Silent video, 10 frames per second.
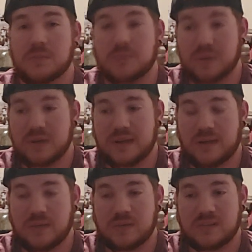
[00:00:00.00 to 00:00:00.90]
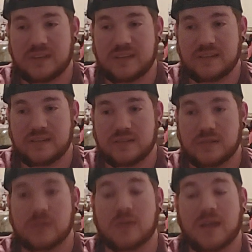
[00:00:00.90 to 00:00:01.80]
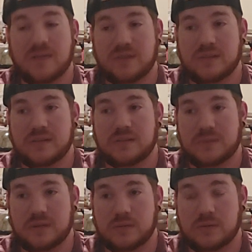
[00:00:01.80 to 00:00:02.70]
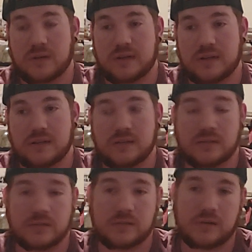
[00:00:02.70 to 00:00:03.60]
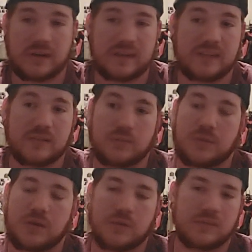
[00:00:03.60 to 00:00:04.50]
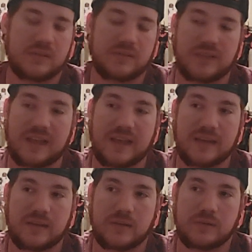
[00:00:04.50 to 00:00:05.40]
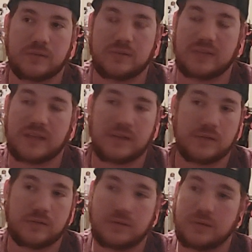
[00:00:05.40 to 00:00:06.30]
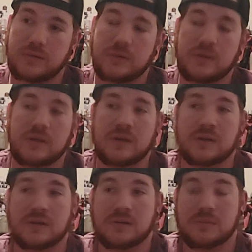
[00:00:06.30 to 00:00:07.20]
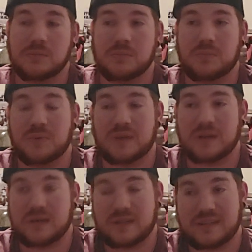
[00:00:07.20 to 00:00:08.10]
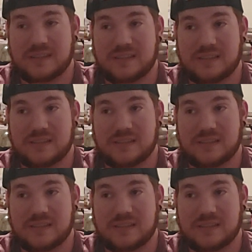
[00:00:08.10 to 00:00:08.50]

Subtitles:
But I will say this, graphically it's been upgraded. It looks great. It's on par with stuff like Halo and Halo 2, but